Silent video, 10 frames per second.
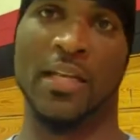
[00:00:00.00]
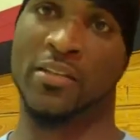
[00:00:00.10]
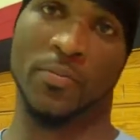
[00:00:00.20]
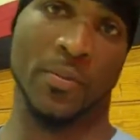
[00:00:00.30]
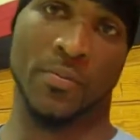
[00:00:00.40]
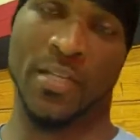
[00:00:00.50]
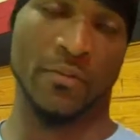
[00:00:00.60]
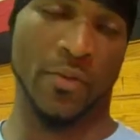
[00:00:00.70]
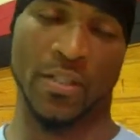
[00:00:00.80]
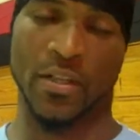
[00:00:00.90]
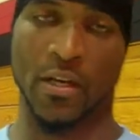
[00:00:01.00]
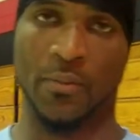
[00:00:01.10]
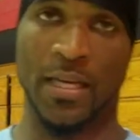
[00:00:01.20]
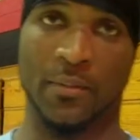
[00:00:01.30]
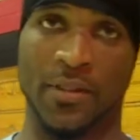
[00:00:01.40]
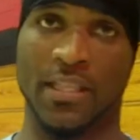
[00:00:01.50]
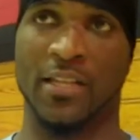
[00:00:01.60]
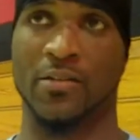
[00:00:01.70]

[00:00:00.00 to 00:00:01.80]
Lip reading: And I just never really thought about it, but then I